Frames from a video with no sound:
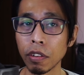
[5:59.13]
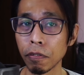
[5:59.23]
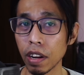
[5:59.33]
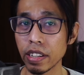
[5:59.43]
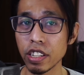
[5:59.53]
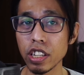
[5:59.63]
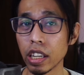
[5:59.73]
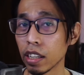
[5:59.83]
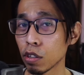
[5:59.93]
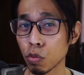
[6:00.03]
on
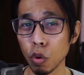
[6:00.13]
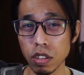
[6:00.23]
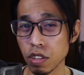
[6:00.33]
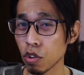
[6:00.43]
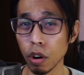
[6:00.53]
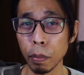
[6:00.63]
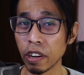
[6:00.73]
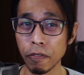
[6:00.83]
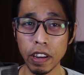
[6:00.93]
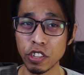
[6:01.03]
FlyDigi, it was not
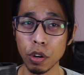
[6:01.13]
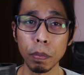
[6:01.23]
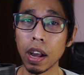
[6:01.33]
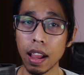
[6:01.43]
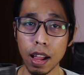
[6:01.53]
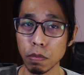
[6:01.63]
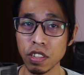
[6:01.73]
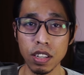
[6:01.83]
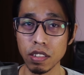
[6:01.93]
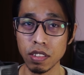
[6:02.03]
manufactured by
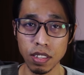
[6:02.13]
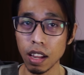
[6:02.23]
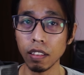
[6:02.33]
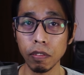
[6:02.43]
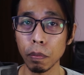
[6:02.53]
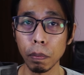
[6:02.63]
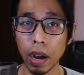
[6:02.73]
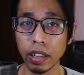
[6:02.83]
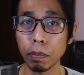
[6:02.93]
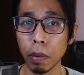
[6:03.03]
ALPS itself
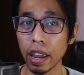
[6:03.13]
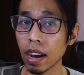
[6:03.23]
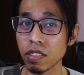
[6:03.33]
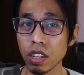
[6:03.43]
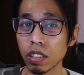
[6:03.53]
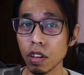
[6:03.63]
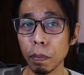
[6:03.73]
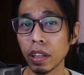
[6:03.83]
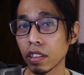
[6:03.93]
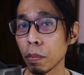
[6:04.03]
but by other
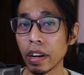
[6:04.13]
third-party